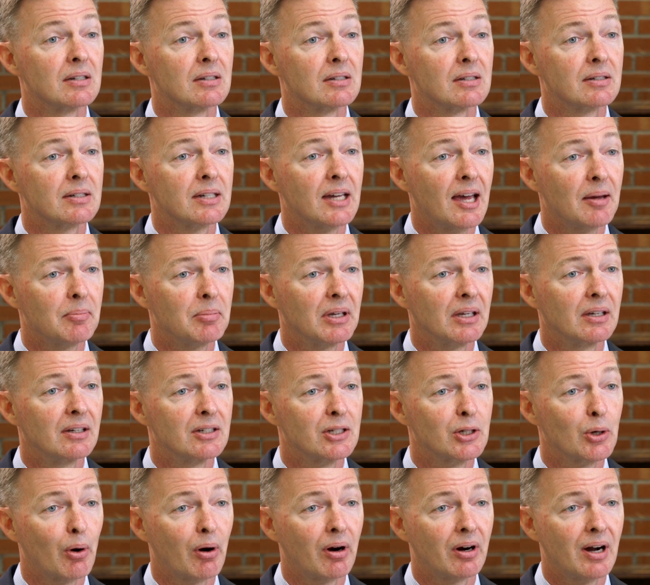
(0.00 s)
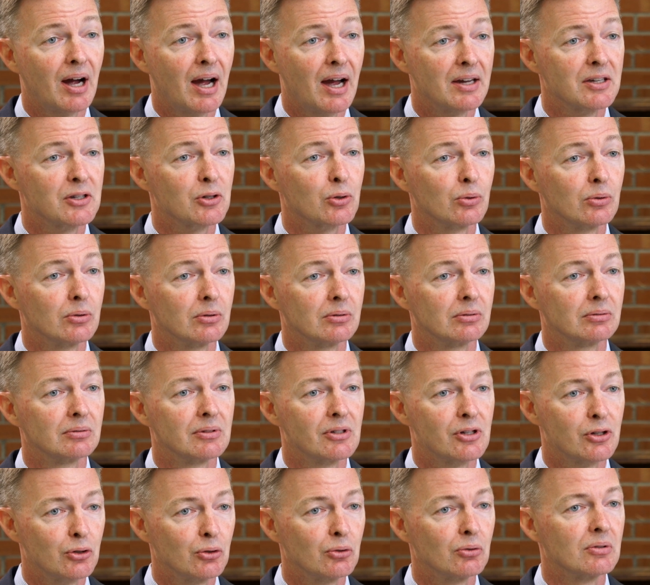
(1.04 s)
is tapping into our high school
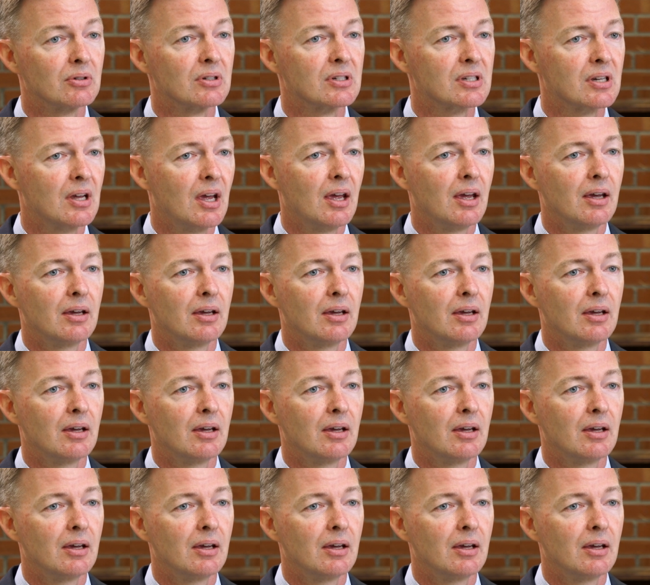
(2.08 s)
students